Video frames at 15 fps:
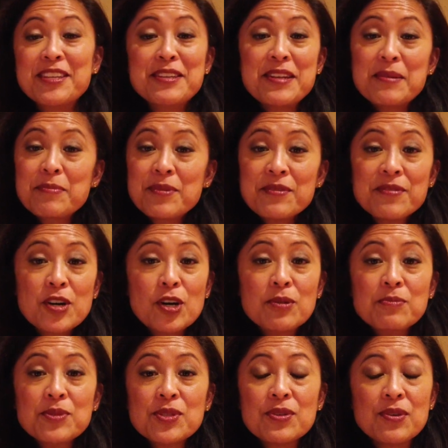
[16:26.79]
the number of
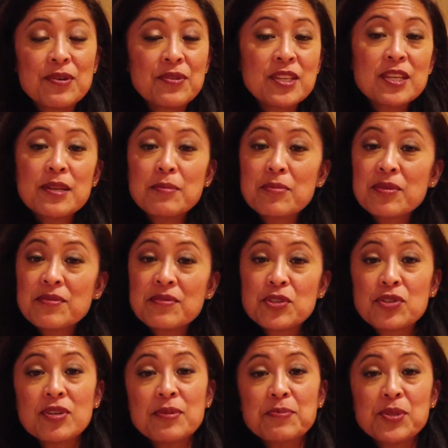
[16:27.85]
homes you own, the number of
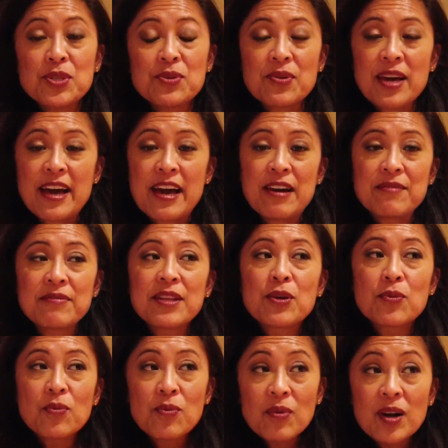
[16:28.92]
trips you have,
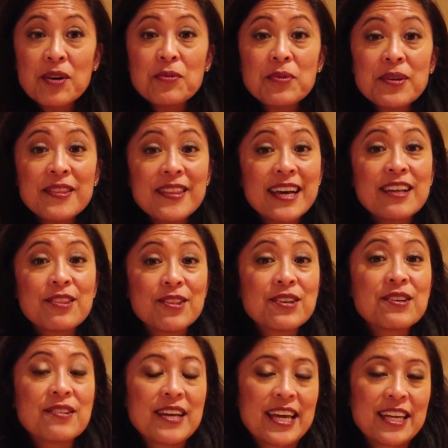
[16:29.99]
like what would that
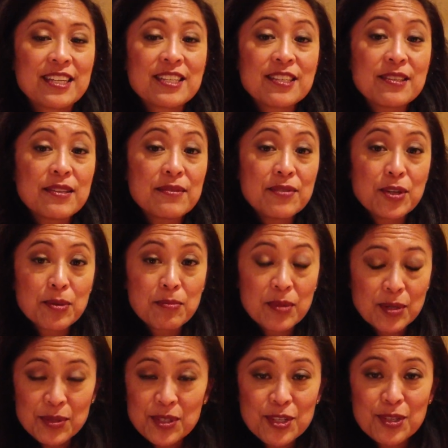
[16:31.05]
look like to live your
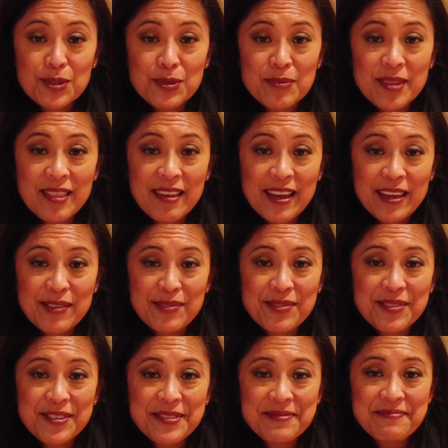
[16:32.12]
most illumined life?
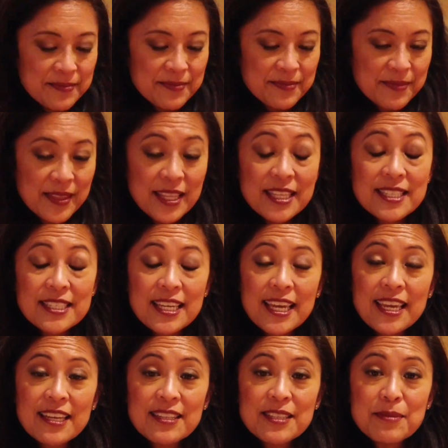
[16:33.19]

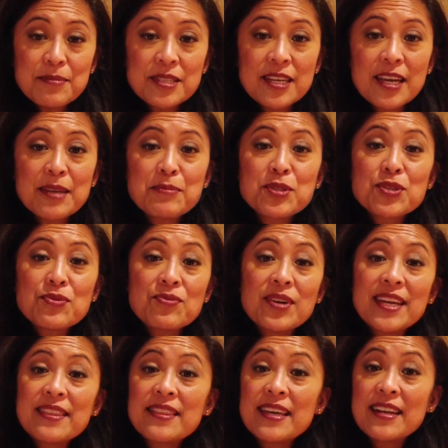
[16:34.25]
Take some time to
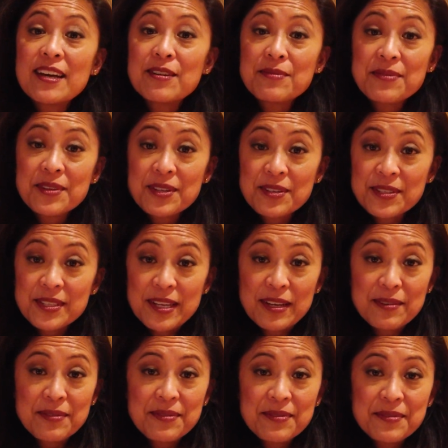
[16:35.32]
write that out for
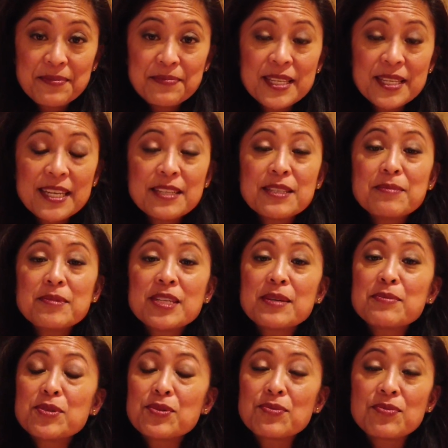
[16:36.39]
yourself. Take some
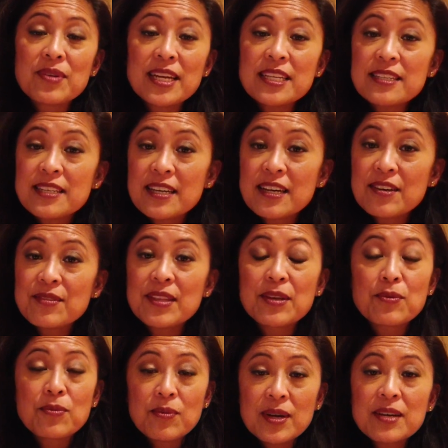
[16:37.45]
time to write down,
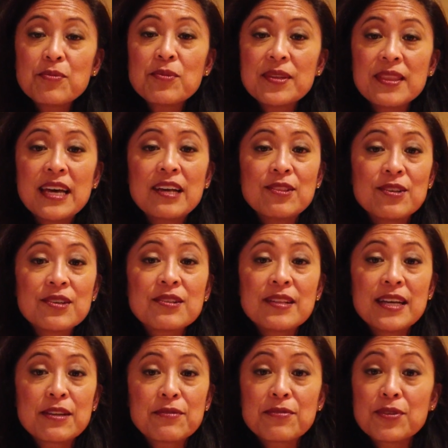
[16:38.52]
like, what would that look
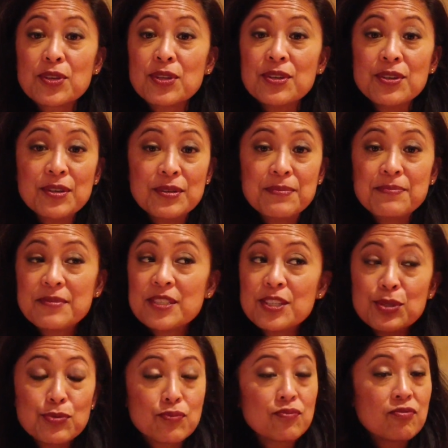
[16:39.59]
like for you?
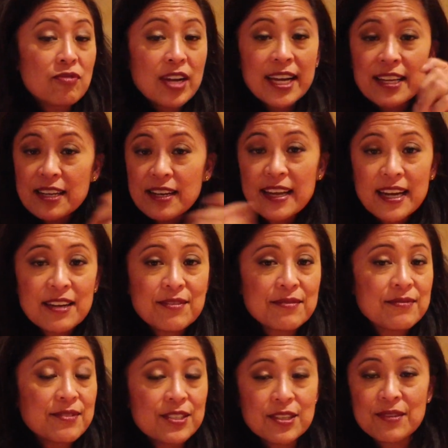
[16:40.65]
Just write it out.
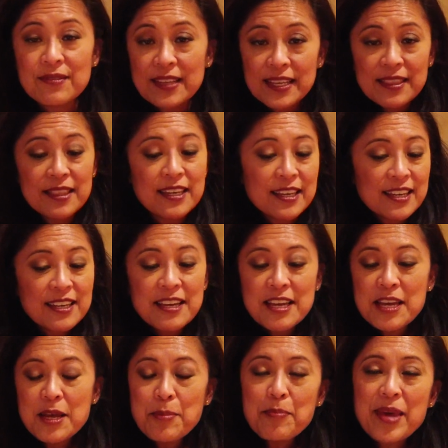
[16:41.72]
Don't let the
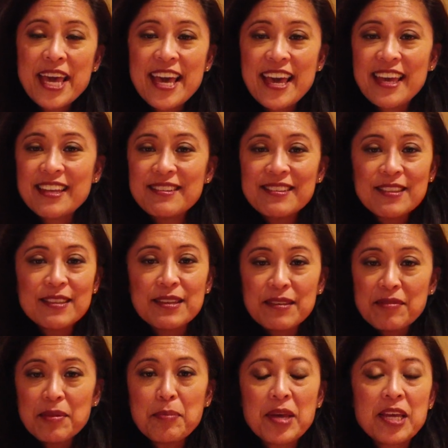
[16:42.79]
pen
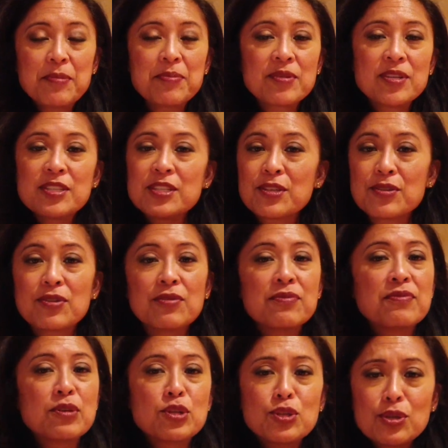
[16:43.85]
leave the paper until you
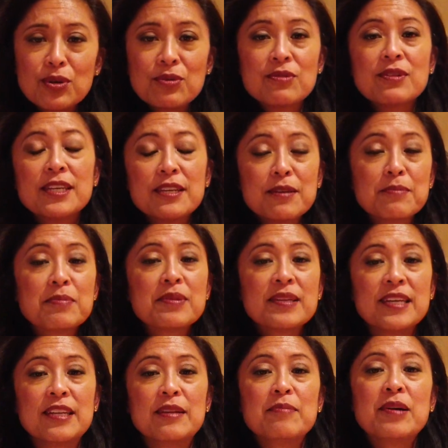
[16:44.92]
feel totally
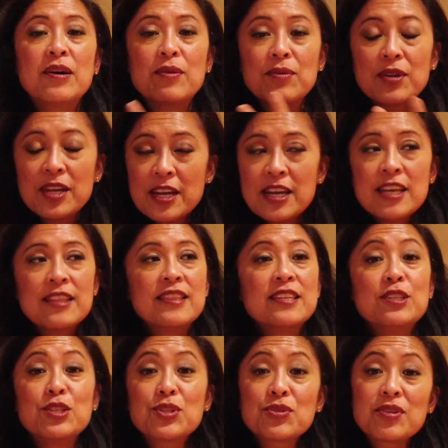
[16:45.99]
complete about
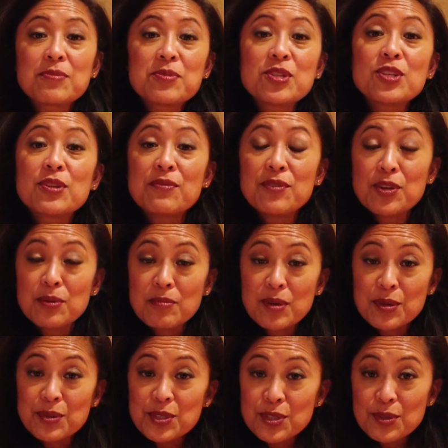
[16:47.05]
the description of your
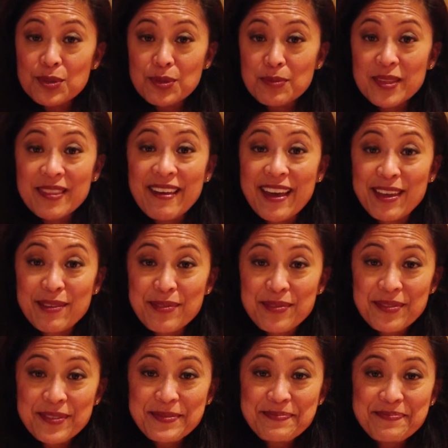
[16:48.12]
most illumined
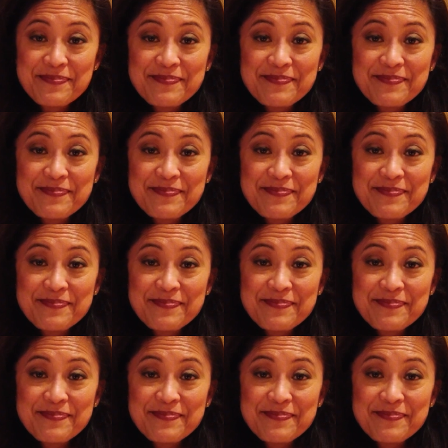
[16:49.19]
life.